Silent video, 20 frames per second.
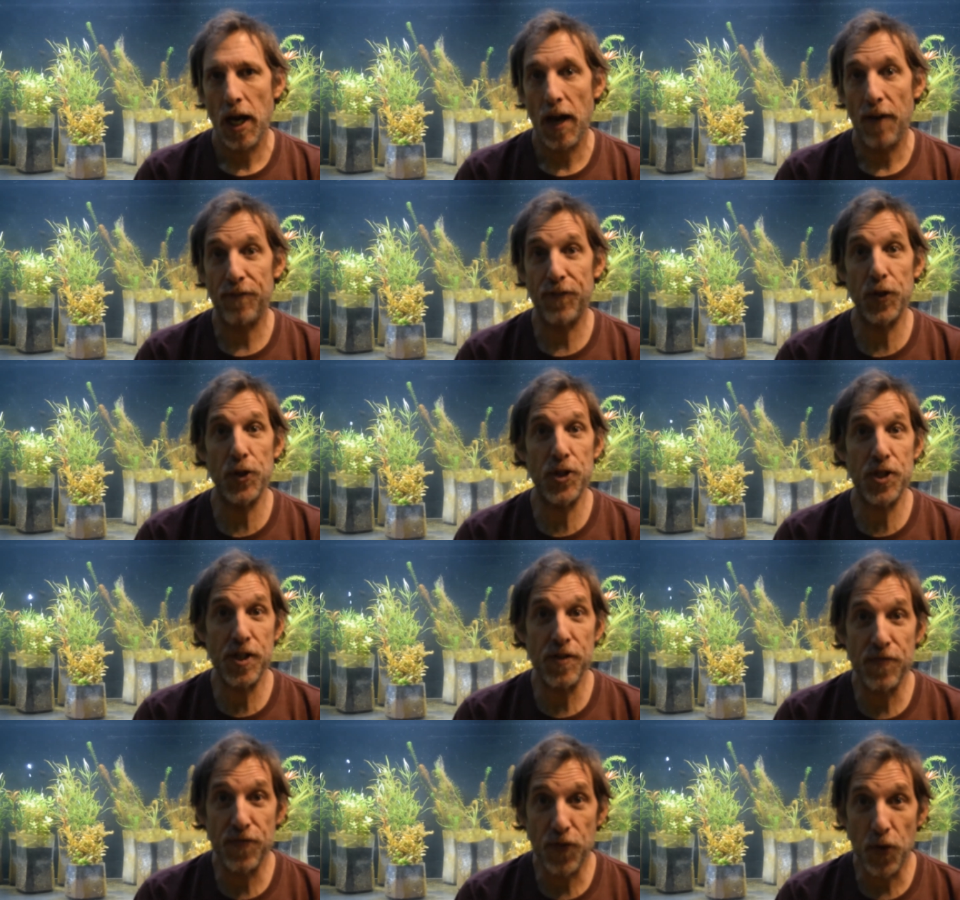
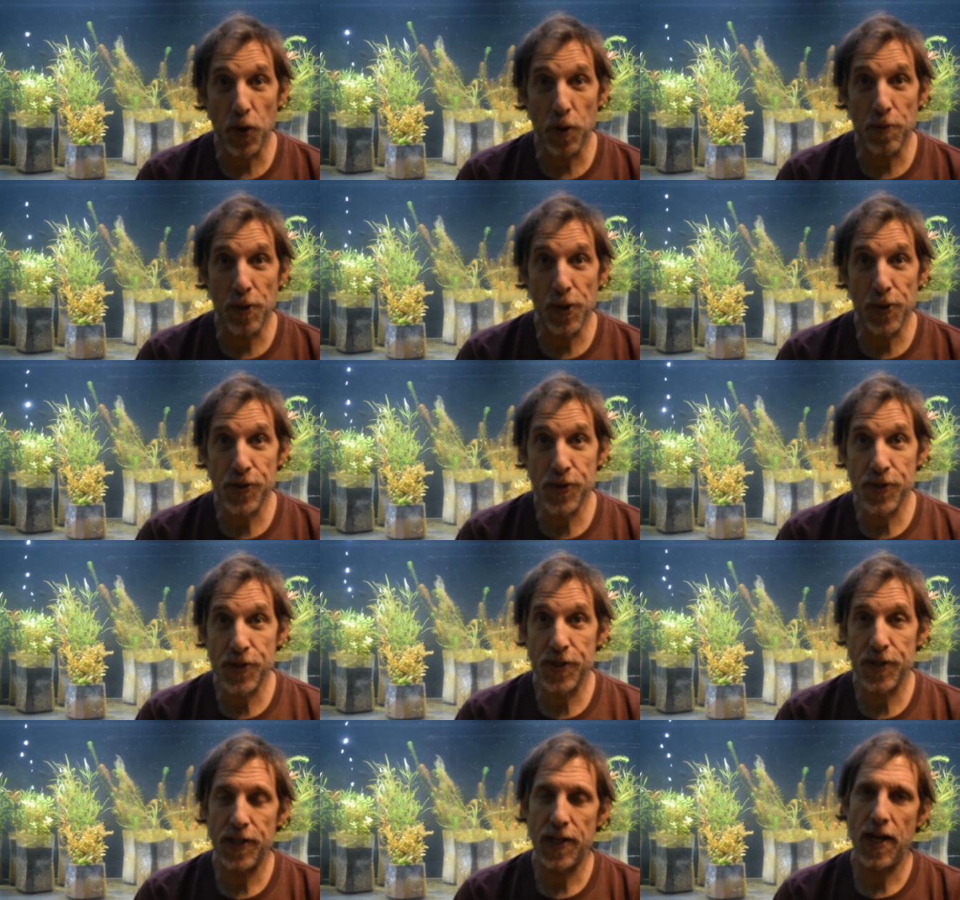First and
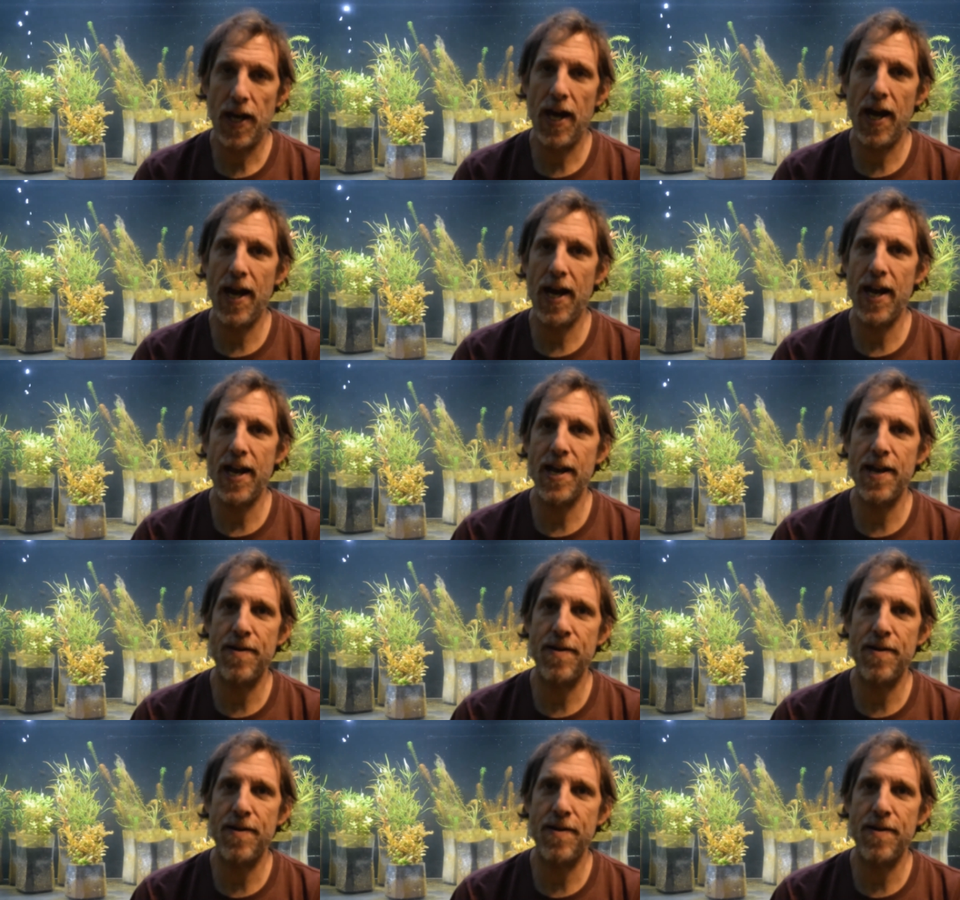foremost, I